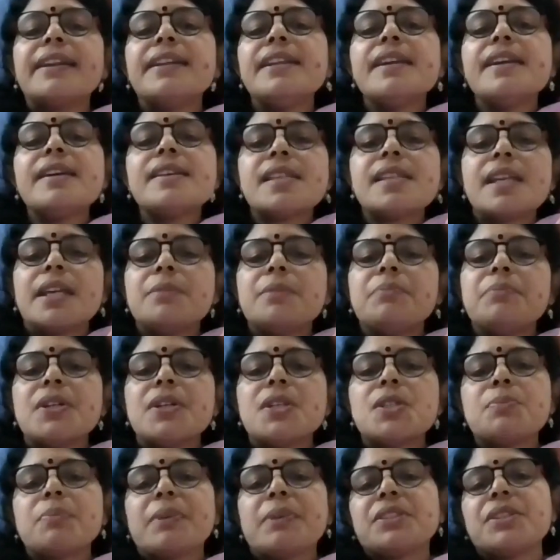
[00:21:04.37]
ideas and
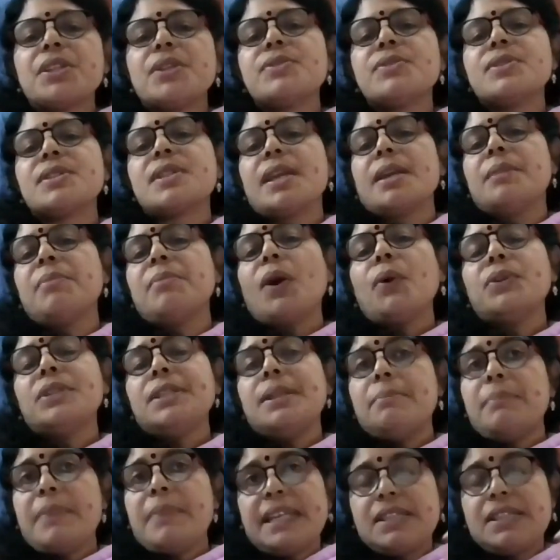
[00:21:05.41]
perspectives
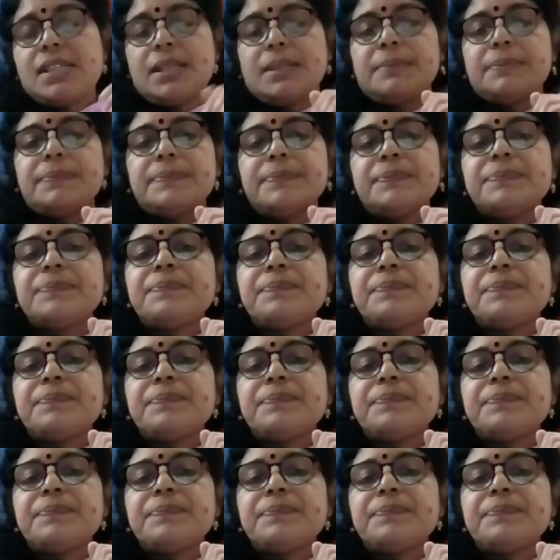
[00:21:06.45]
about the matter.